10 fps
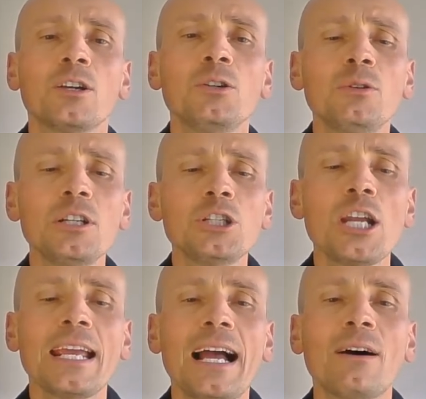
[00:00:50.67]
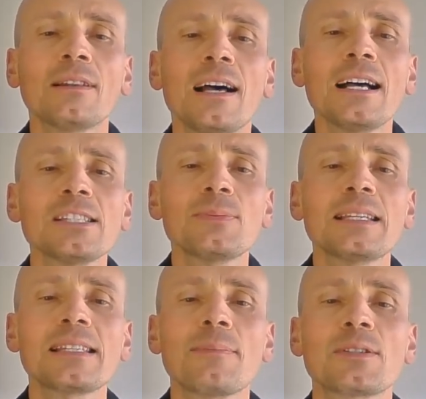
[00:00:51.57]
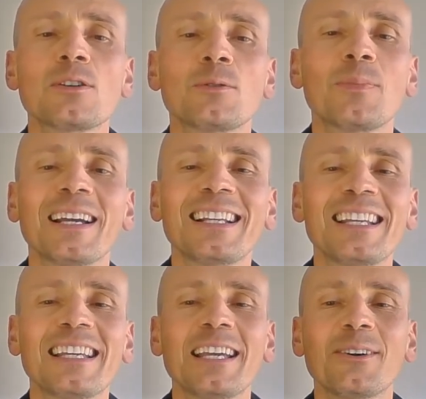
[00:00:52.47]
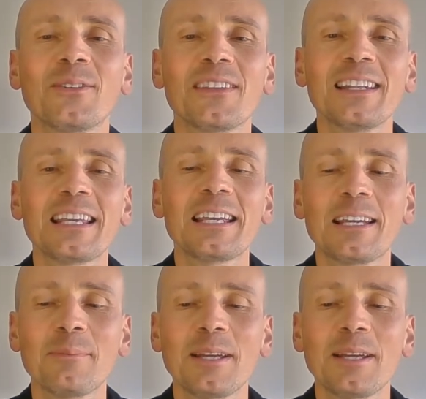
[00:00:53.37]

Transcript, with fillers: You can check out last week's episode by clicking on the link